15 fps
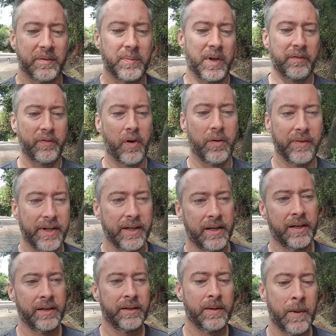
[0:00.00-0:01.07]
have been for me.
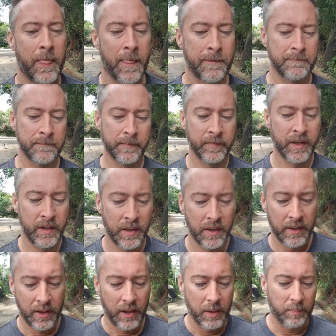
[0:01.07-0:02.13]

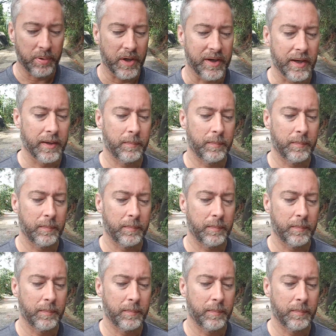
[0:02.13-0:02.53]
But